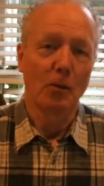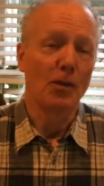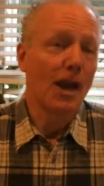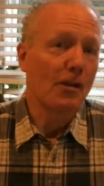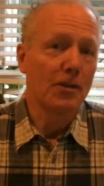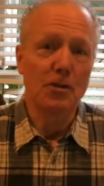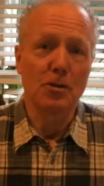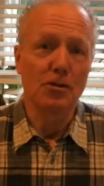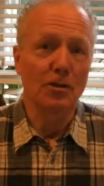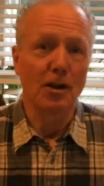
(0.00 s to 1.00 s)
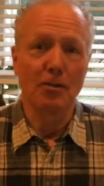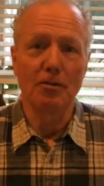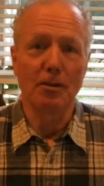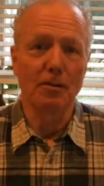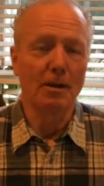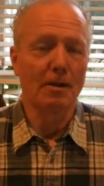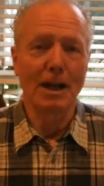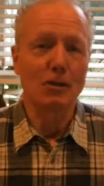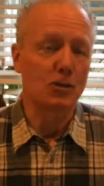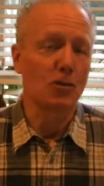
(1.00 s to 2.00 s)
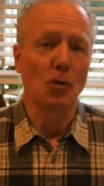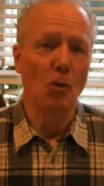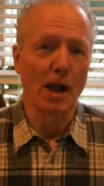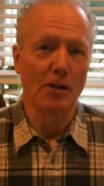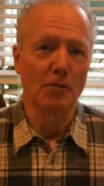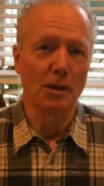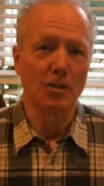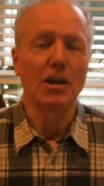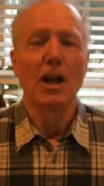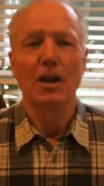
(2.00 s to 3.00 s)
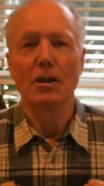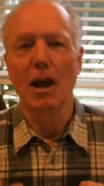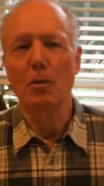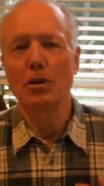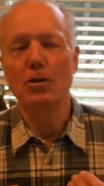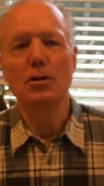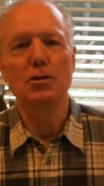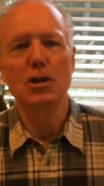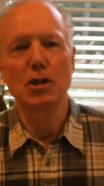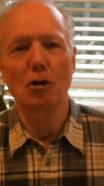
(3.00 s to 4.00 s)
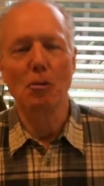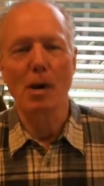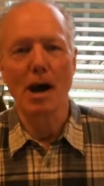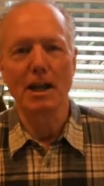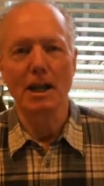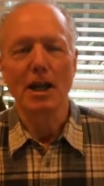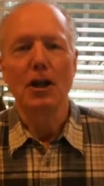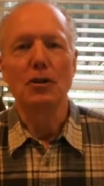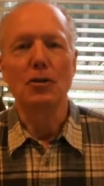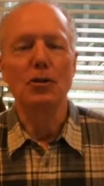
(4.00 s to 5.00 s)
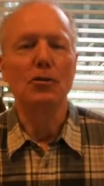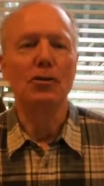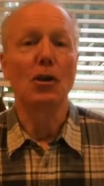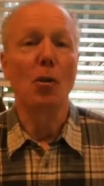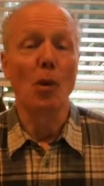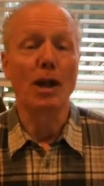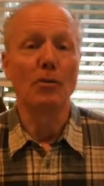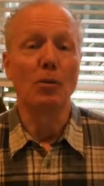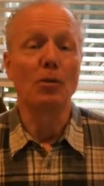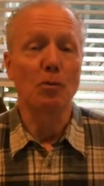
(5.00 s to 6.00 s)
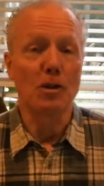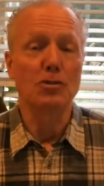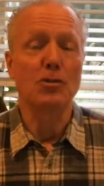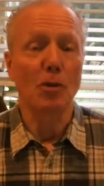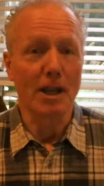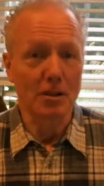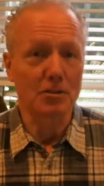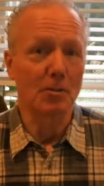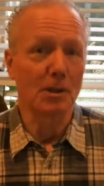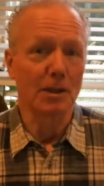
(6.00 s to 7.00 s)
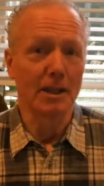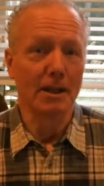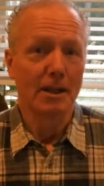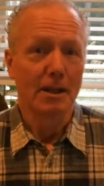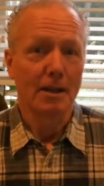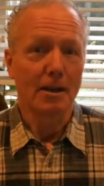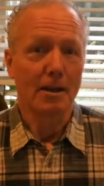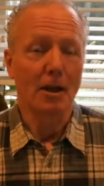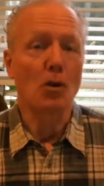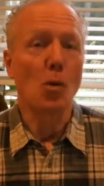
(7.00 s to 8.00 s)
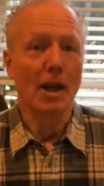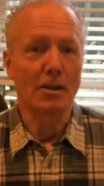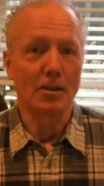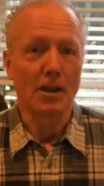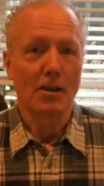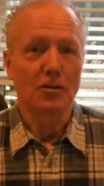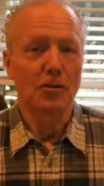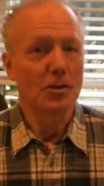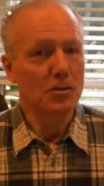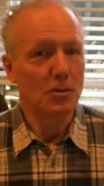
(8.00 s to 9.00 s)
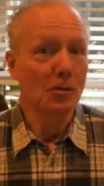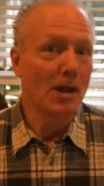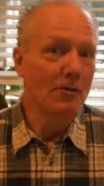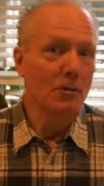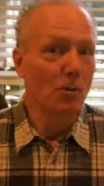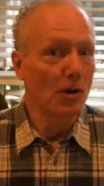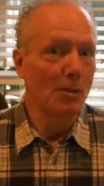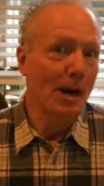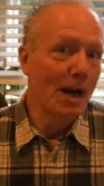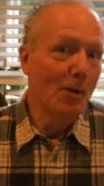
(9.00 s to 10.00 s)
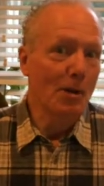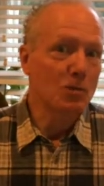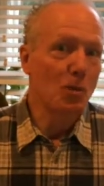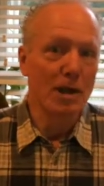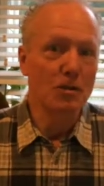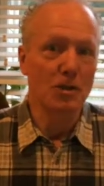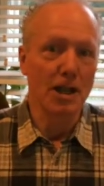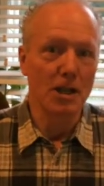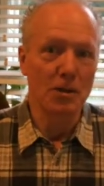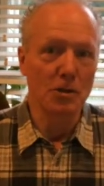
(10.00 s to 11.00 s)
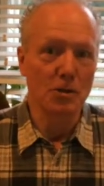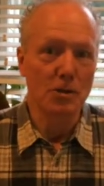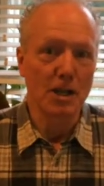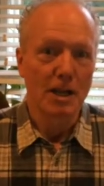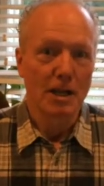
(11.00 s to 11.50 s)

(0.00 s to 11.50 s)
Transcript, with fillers: without the use of external weights. Because now when you're using your own body, you're using weight with which you are intimately acquainted, so that you don't have to worry about how much weight should I use.